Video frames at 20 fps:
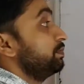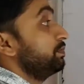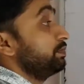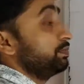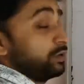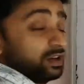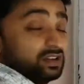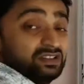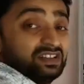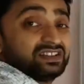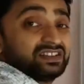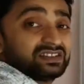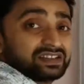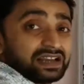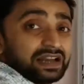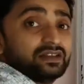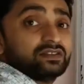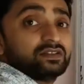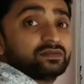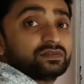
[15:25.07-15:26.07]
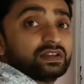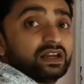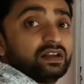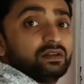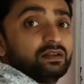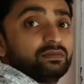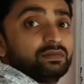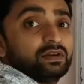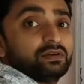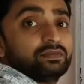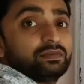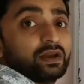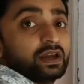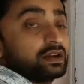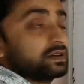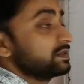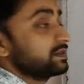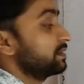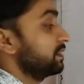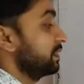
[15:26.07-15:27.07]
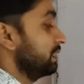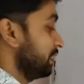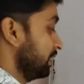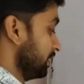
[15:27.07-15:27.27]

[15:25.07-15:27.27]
for these kinds of scientific facts,